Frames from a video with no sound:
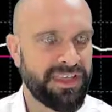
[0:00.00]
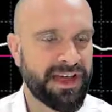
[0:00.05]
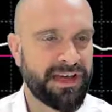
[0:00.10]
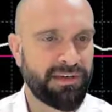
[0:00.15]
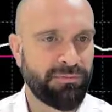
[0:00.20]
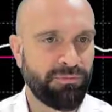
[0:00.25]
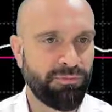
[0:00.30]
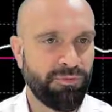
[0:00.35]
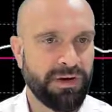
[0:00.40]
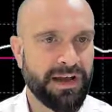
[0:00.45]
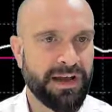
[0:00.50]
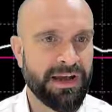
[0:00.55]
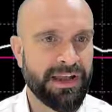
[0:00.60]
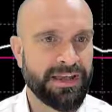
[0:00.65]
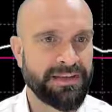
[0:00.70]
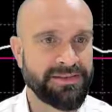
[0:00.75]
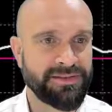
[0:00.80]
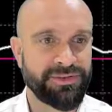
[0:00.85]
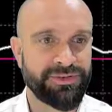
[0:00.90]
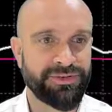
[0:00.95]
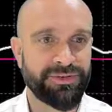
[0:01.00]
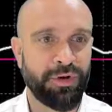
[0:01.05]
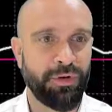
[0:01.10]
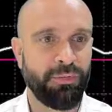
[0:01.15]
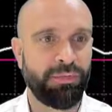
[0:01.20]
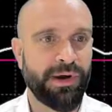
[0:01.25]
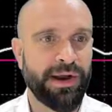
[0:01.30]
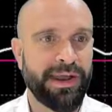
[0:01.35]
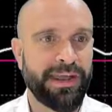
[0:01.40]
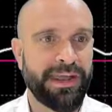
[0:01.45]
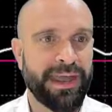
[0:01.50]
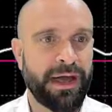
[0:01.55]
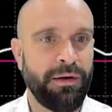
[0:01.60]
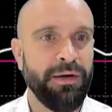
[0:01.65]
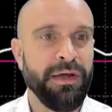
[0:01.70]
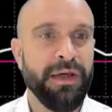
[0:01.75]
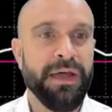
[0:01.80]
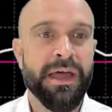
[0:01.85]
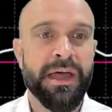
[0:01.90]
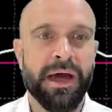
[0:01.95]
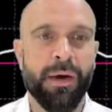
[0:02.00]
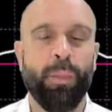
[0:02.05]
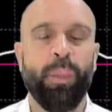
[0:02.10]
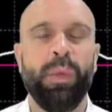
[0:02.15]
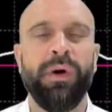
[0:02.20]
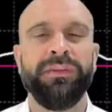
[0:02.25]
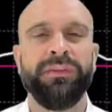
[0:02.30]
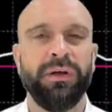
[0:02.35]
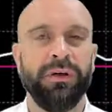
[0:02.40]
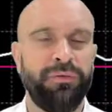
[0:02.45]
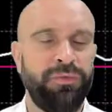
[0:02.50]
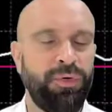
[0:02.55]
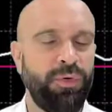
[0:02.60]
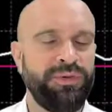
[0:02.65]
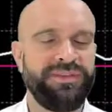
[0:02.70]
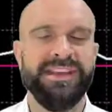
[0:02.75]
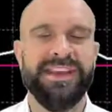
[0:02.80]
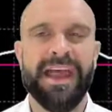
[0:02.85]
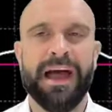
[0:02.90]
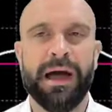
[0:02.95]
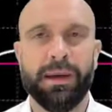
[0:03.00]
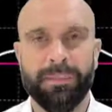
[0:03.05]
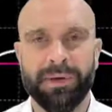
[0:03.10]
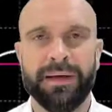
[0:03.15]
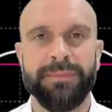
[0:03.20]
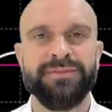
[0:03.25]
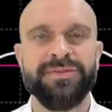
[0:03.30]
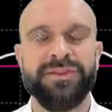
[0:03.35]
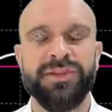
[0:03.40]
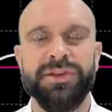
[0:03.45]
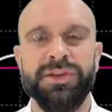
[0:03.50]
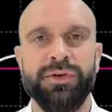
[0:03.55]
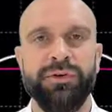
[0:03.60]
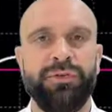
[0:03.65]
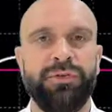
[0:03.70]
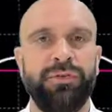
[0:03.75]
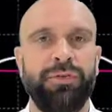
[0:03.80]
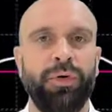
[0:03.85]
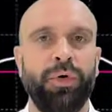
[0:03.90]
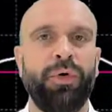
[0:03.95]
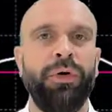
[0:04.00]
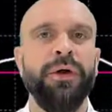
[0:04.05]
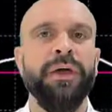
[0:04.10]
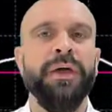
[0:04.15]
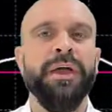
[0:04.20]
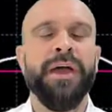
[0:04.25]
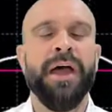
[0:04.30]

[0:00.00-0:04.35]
That really is a strong breakout, and $1.40 now becomes the new floor.